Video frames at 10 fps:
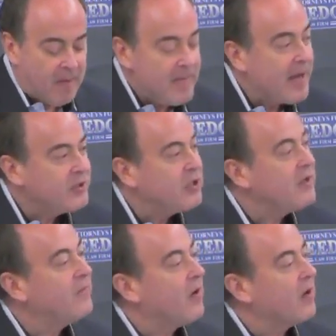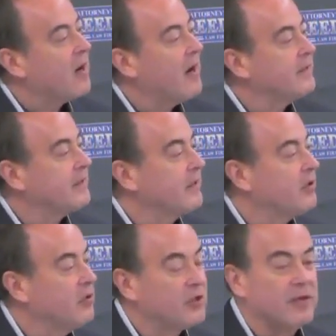Imagine if our
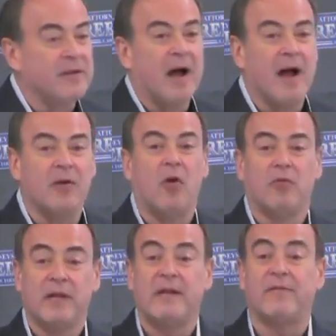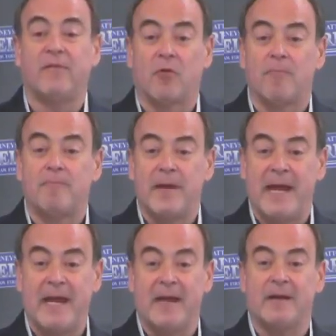Constitution not only
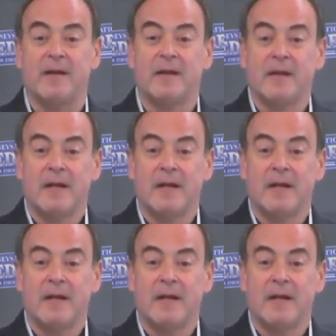forbade